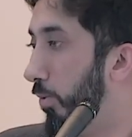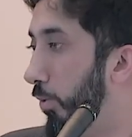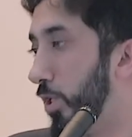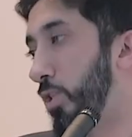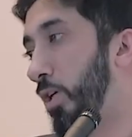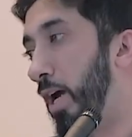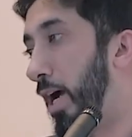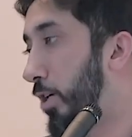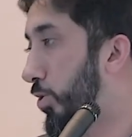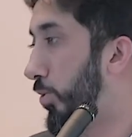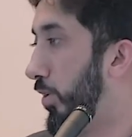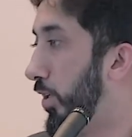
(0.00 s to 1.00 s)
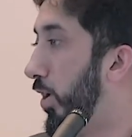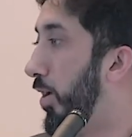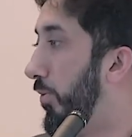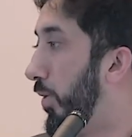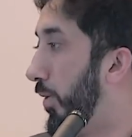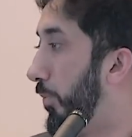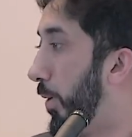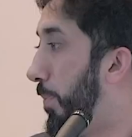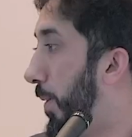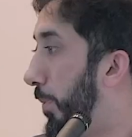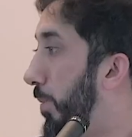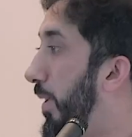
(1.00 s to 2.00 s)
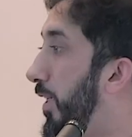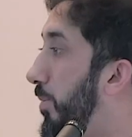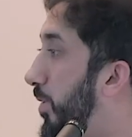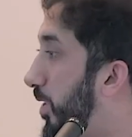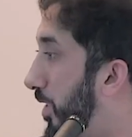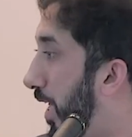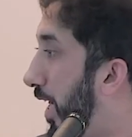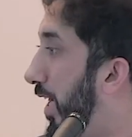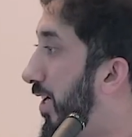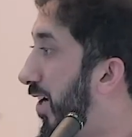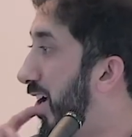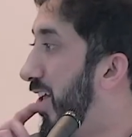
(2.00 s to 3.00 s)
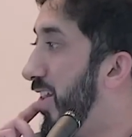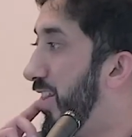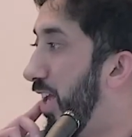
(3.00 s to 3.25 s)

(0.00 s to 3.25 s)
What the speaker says: which actually, when people make a mistake,